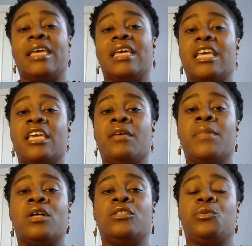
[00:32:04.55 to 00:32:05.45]
get
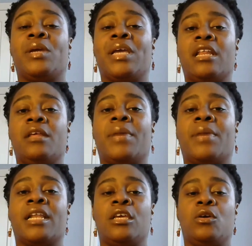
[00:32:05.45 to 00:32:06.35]
emailed to
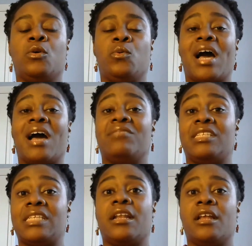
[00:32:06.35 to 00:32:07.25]
anybody who I've
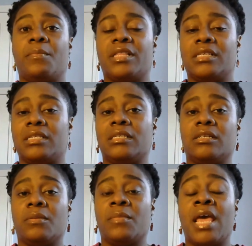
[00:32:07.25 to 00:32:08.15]
set up in the
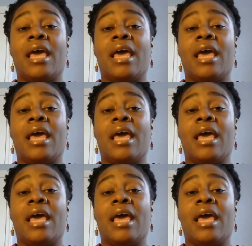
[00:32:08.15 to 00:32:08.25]
system.